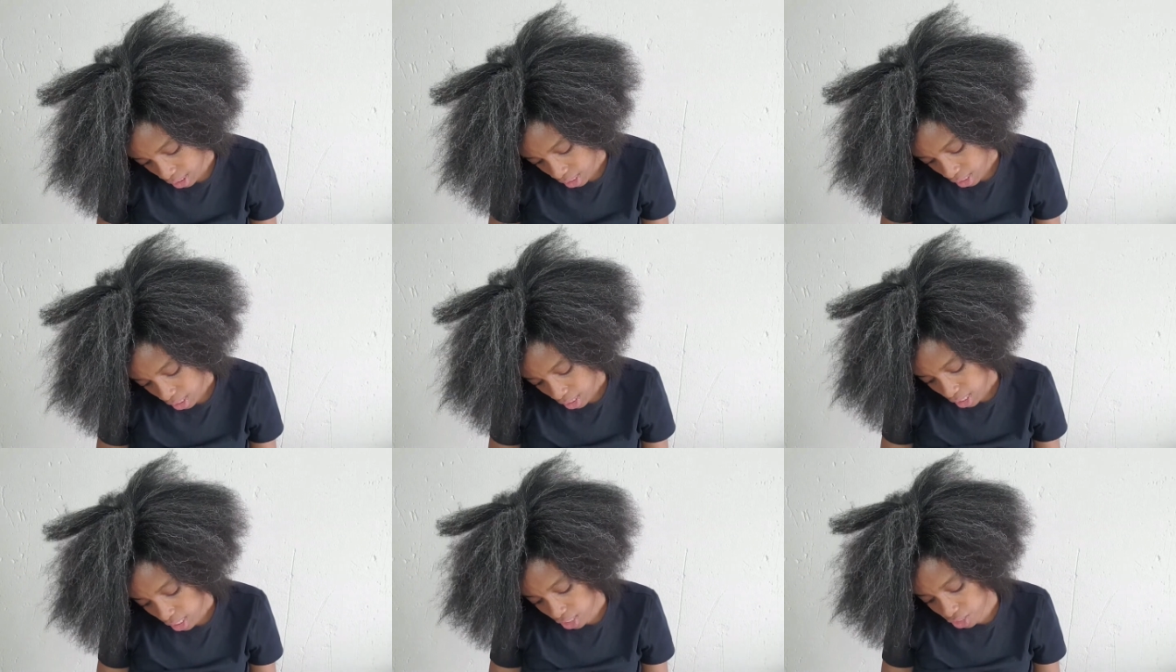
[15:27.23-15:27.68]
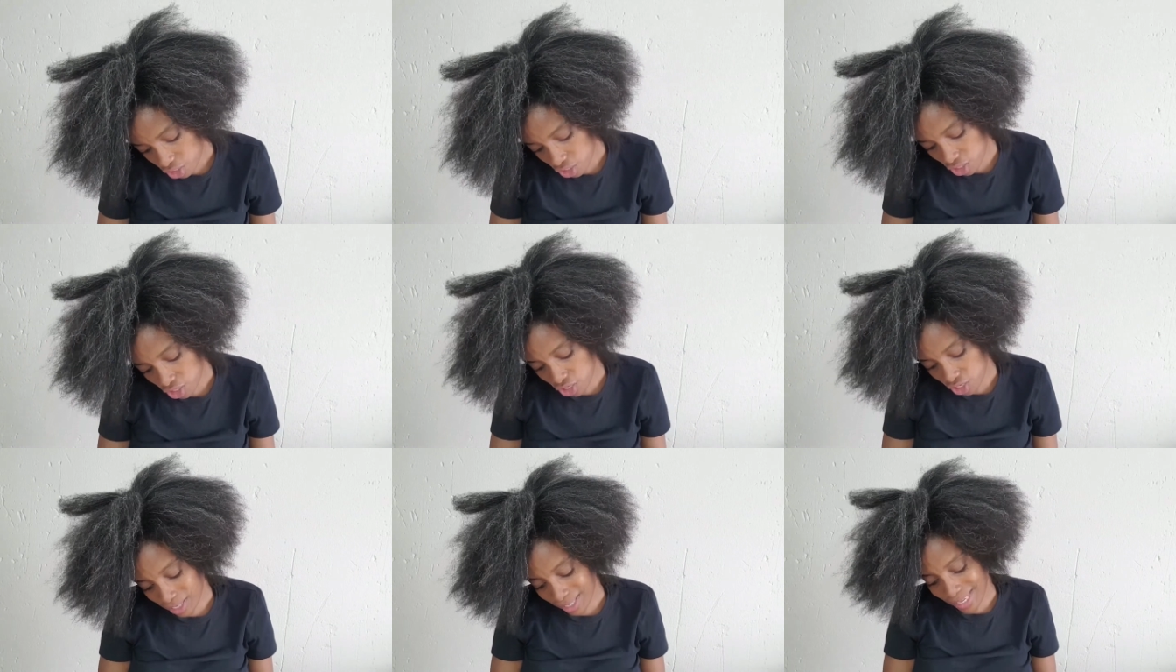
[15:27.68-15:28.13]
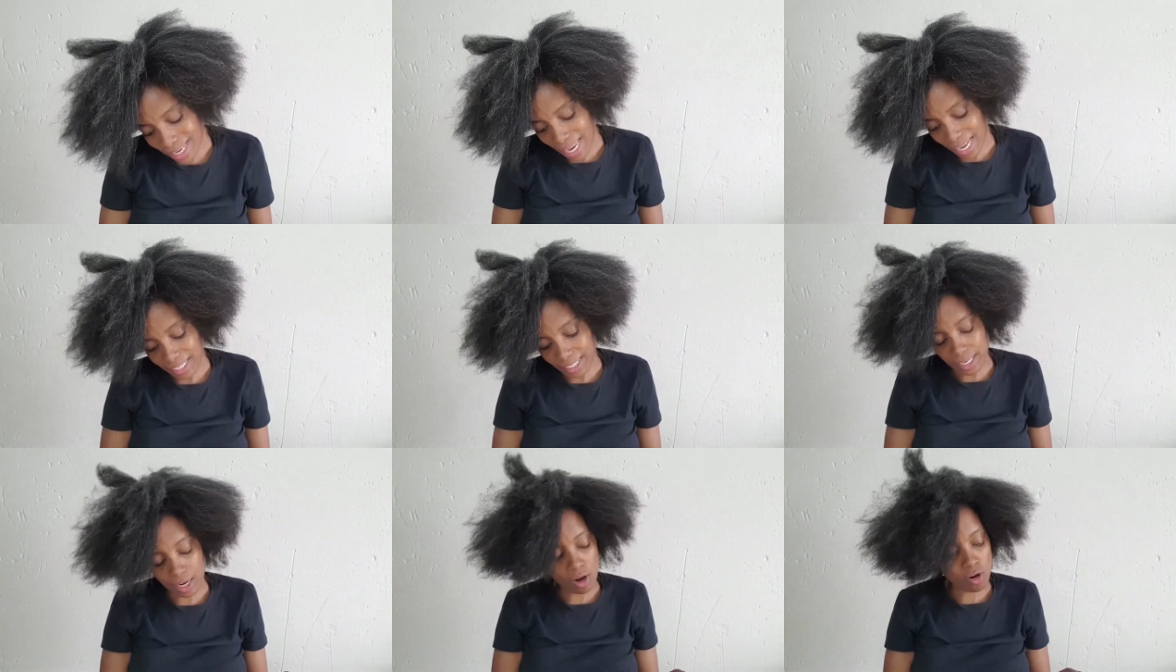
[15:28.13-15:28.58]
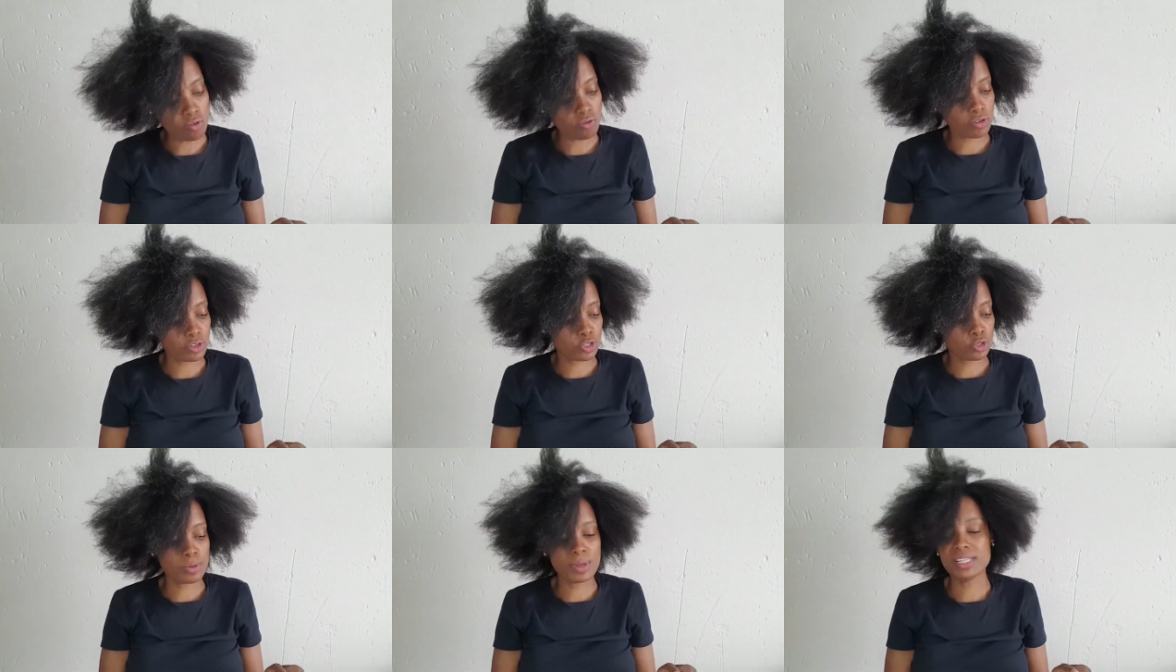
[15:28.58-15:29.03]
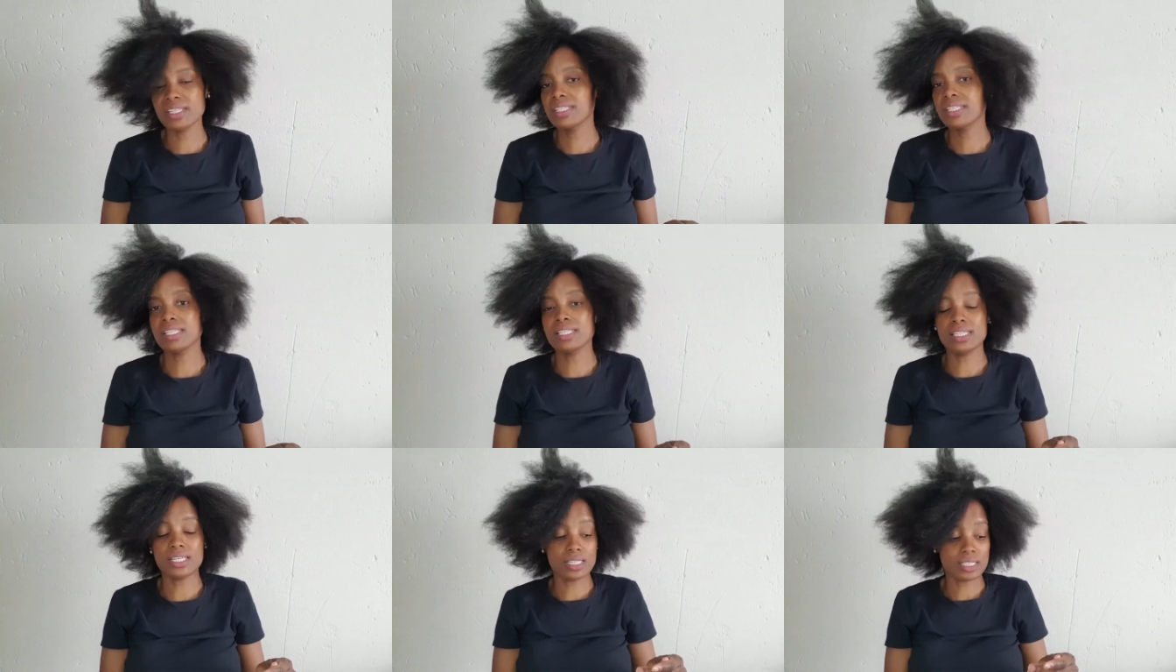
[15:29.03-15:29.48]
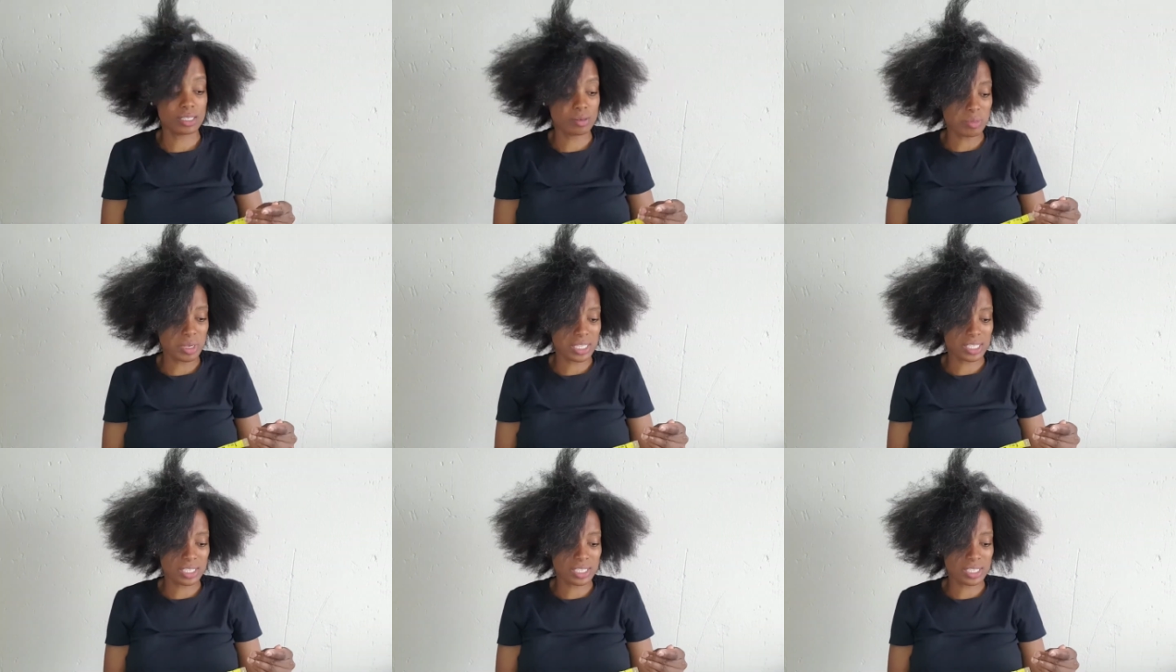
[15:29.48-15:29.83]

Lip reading: It's slightly over 20 centimeters.